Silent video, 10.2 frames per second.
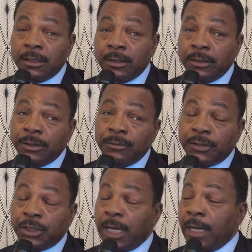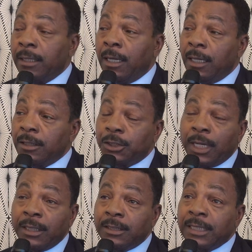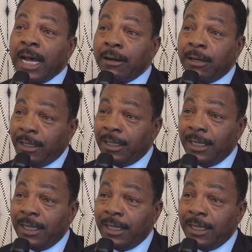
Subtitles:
You've shot an entire